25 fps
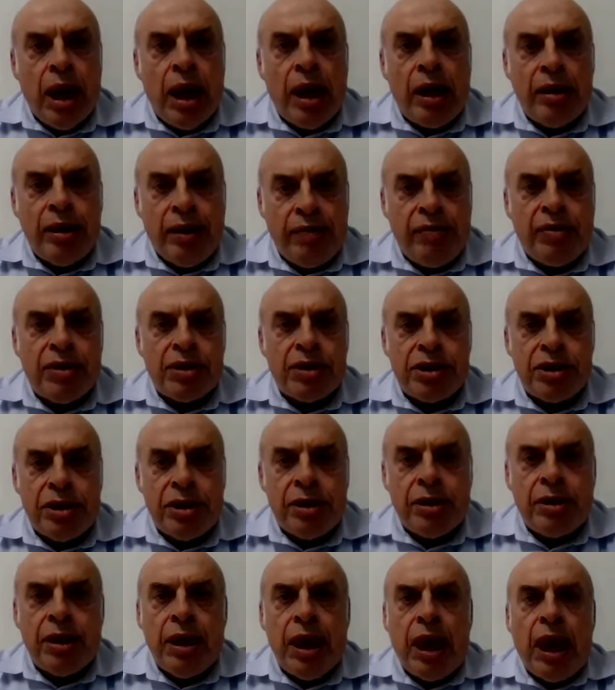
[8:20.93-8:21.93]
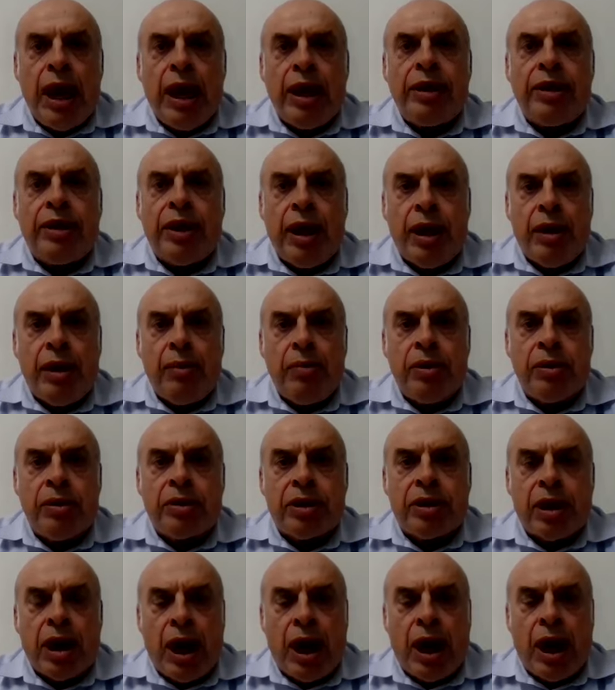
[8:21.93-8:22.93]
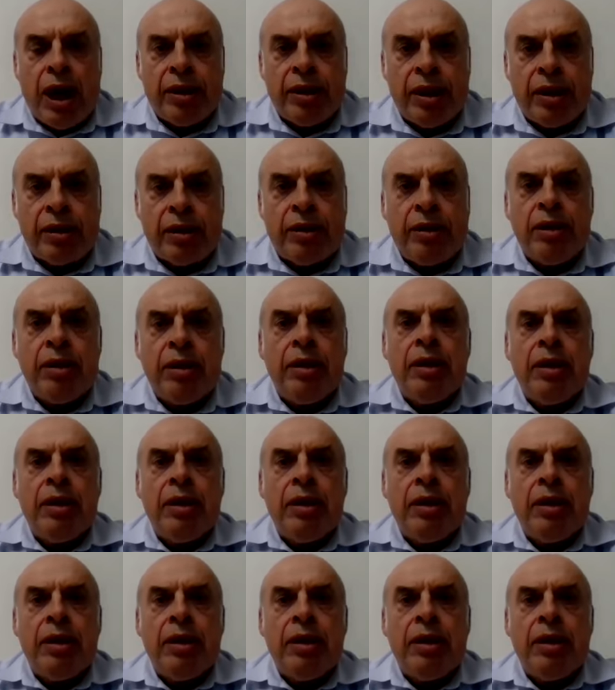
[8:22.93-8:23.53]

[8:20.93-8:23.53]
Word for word: a living shield, and they will try that,